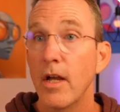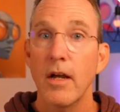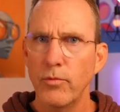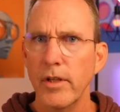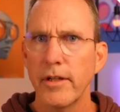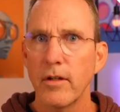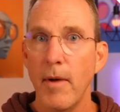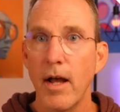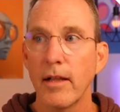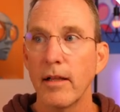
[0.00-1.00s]
A really good
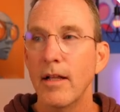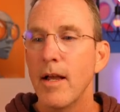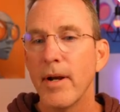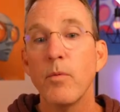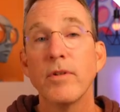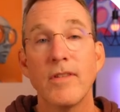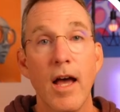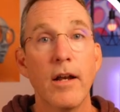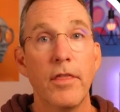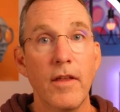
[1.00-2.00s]
model, but it was
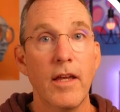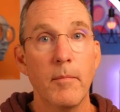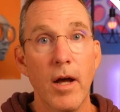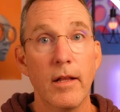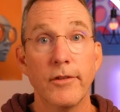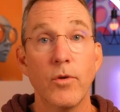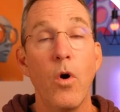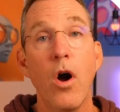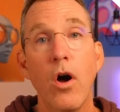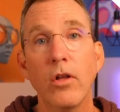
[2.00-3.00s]
not a thinking model, so
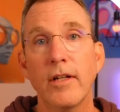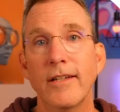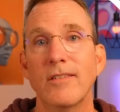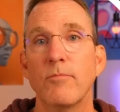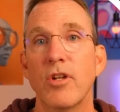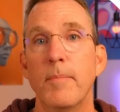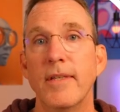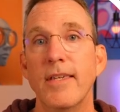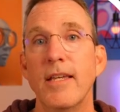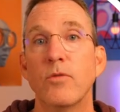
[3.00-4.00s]
all custom
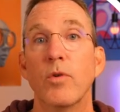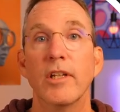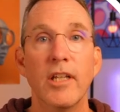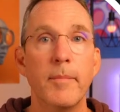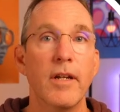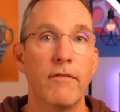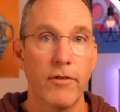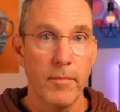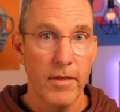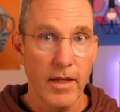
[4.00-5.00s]
GPTs were limited
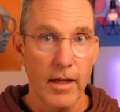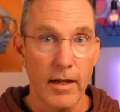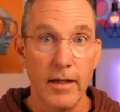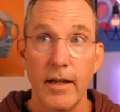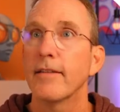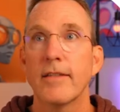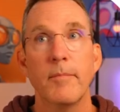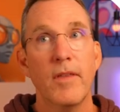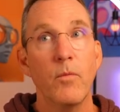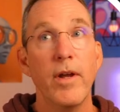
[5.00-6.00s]
from thinking. It's
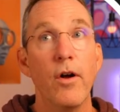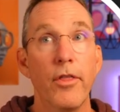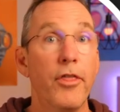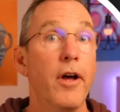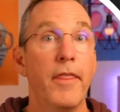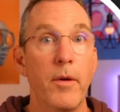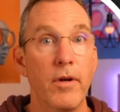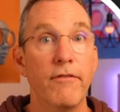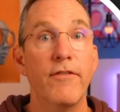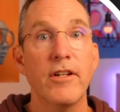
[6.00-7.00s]
something we all thought they
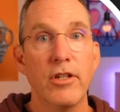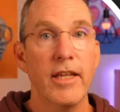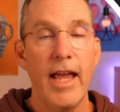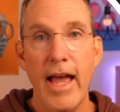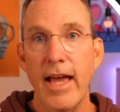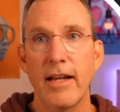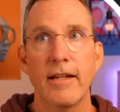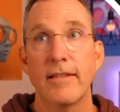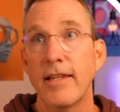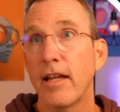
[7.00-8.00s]
would eventually add, and
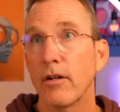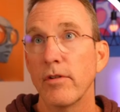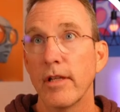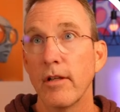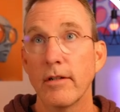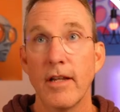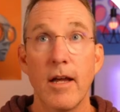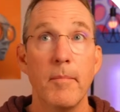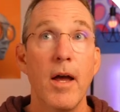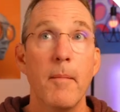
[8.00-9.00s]
it's taken a really long
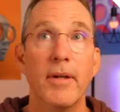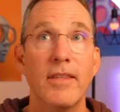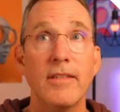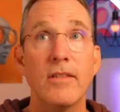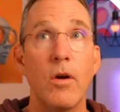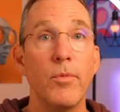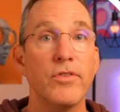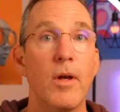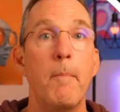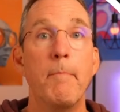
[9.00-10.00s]
time, but this is
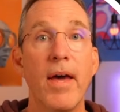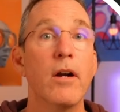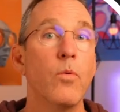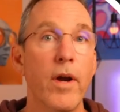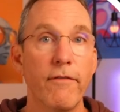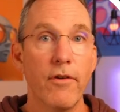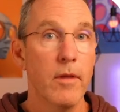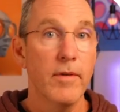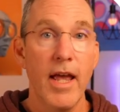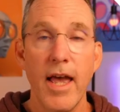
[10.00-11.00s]
almost a better way for
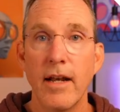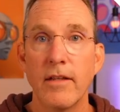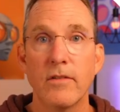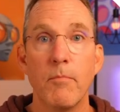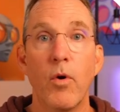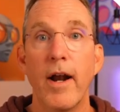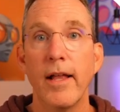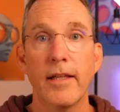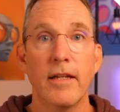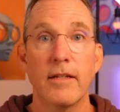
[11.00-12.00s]
them to add it. It's more
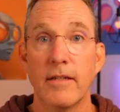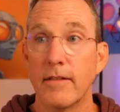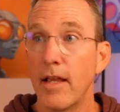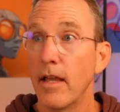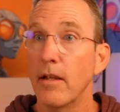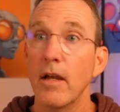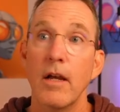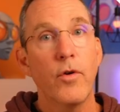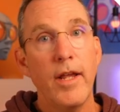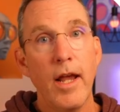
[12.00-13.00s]
elegant to say,
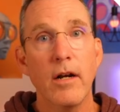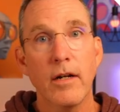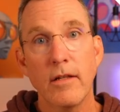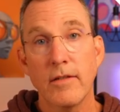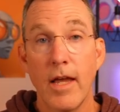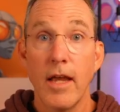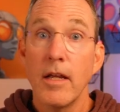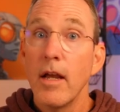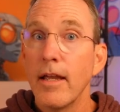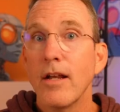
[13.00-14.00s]
creator can
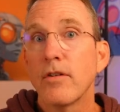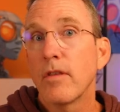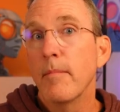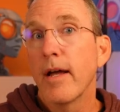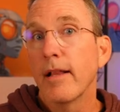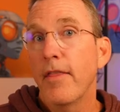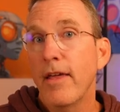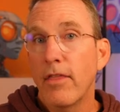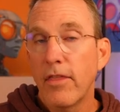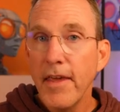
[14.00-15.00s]
say, here's the model
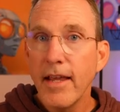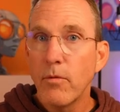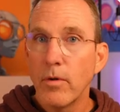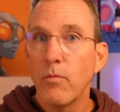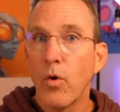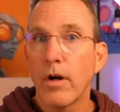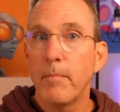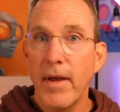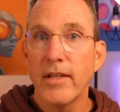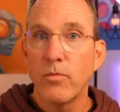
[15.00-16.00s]
they think would
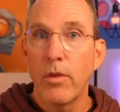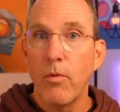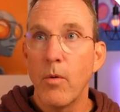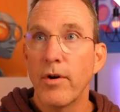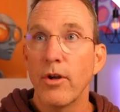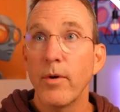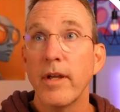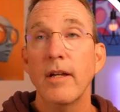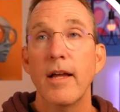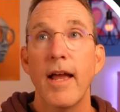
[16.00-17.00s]
work best with what we're
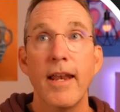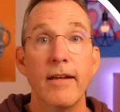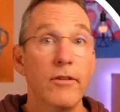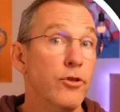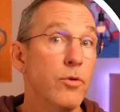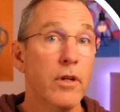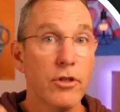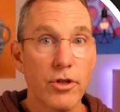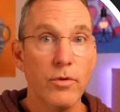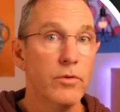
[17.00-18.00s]
doing, and you
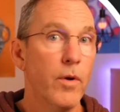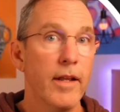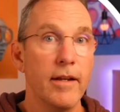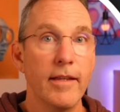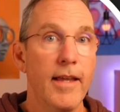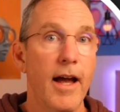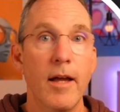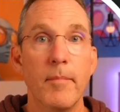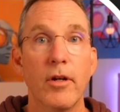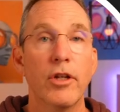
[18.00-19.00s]
can choose one at any
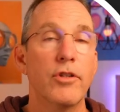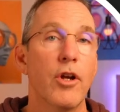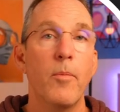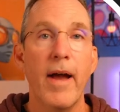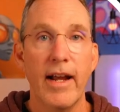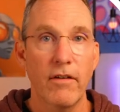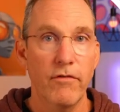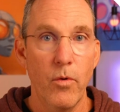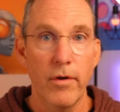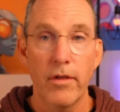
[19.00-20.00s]
time to go back and
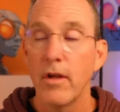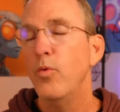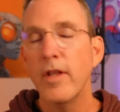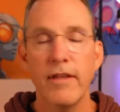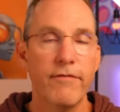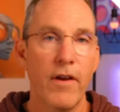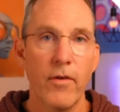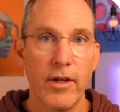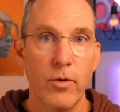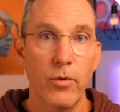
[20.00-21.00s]
forth. Really
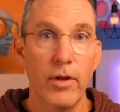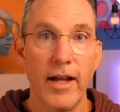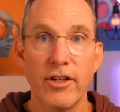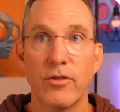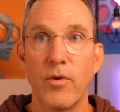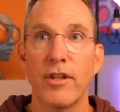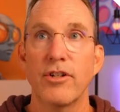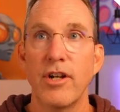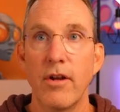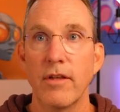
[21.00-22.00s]
very cool. I just wanted to
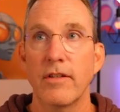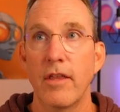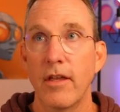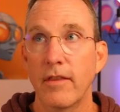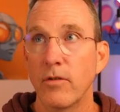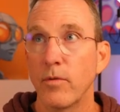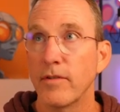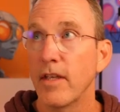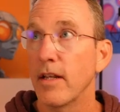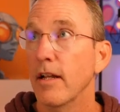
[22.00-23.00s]
share this. I thought this
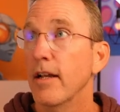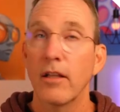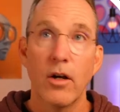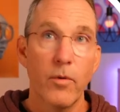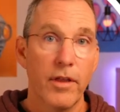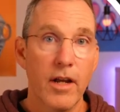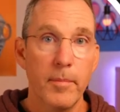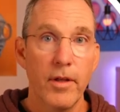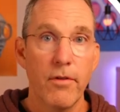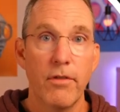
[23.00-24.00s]
was neat, along with a
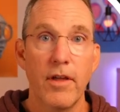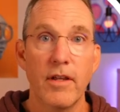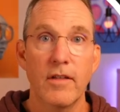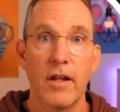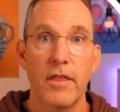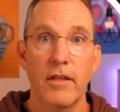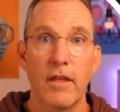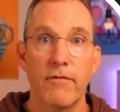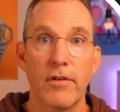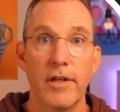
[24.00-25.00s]
couple other things that I think
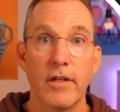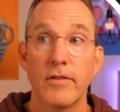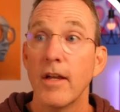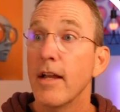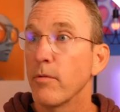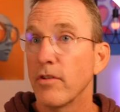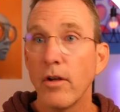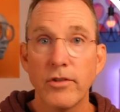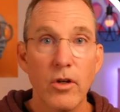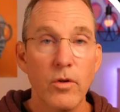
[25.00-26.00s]
they've released. There was
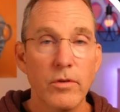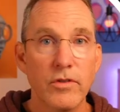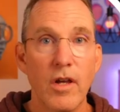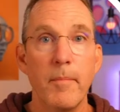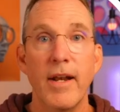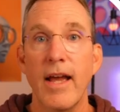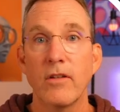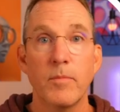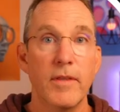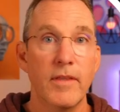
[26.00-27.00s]
also some
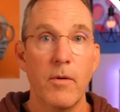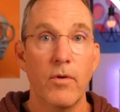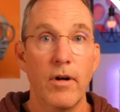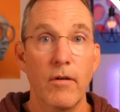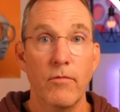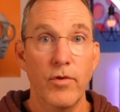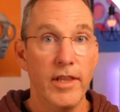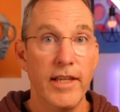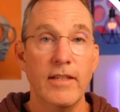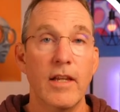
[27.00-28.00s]
announcement they were
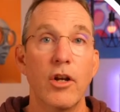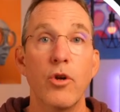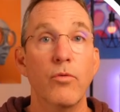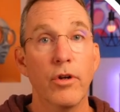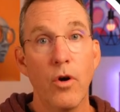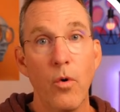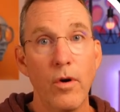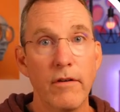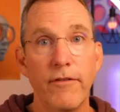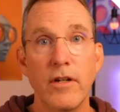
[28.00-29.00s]
releasing a new
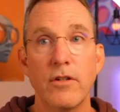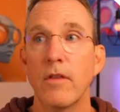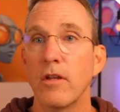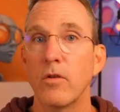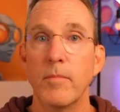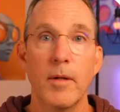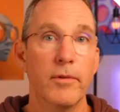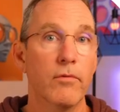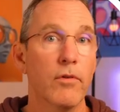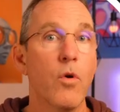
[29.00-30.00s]
record feature that you'd be
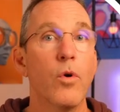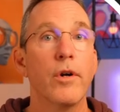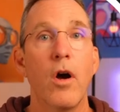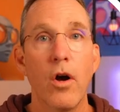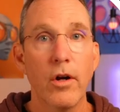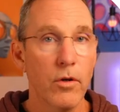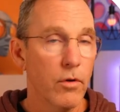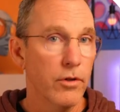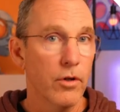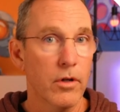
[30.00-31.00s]
able to record the
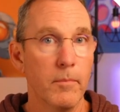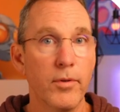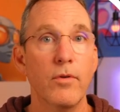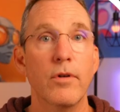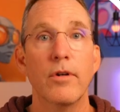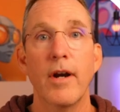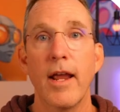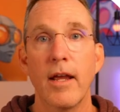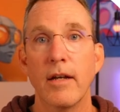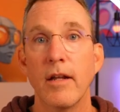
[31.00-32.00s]
audio on your computer
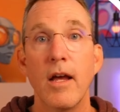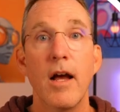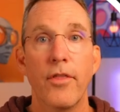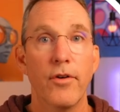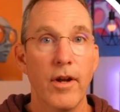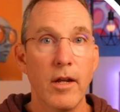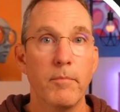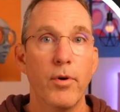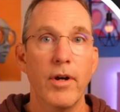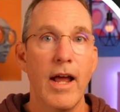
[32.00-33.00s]
and other
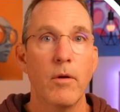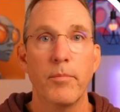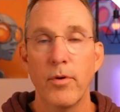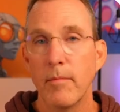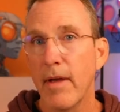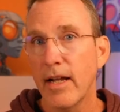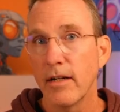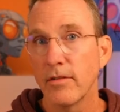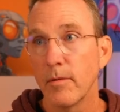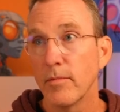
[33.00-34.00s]
input and output
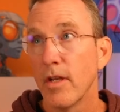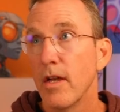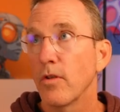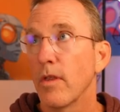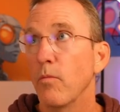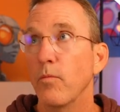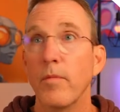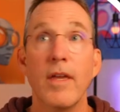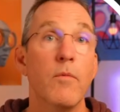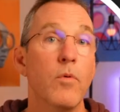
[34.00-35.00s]
mechanisms so that
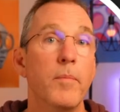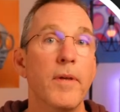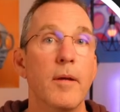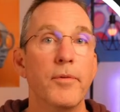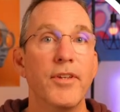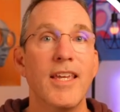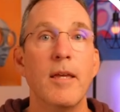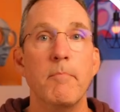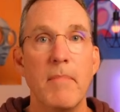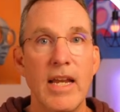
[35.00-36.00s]
it will be able to
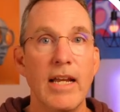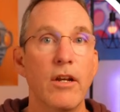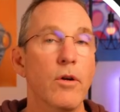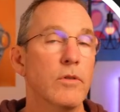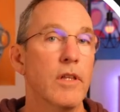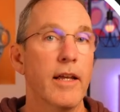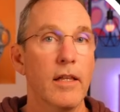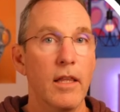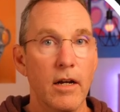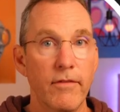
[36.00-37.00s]
keep meeting notes like
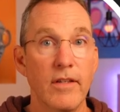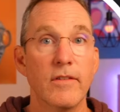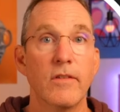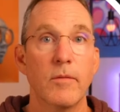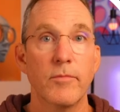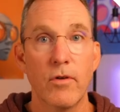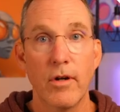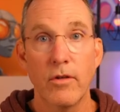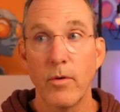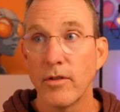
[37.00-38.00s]
a lot of these systems are
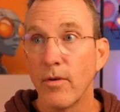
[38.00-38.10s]
already doing.